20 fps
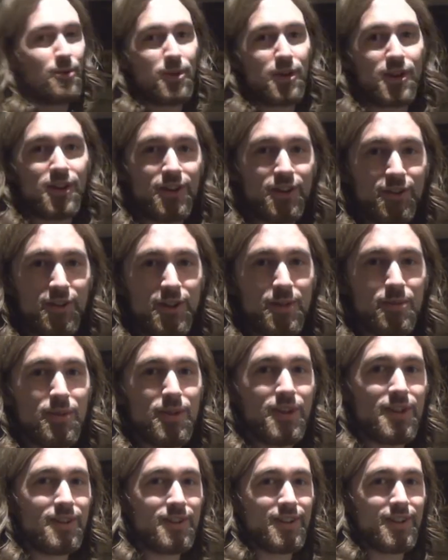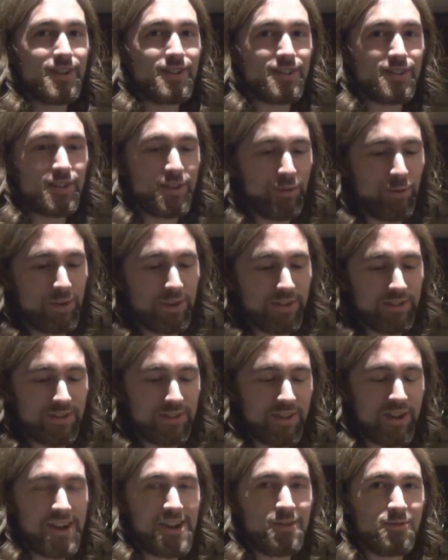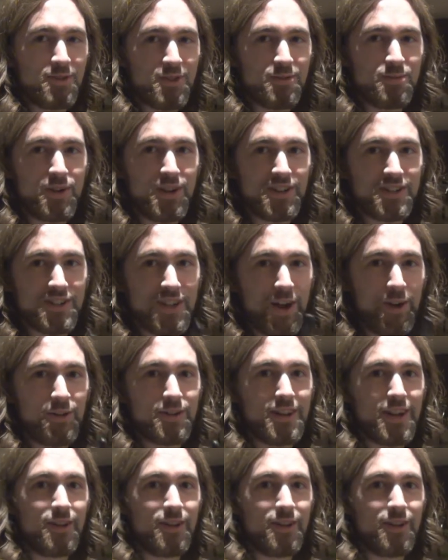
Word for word: we're gonna creep in and see if we can scare him just by shouting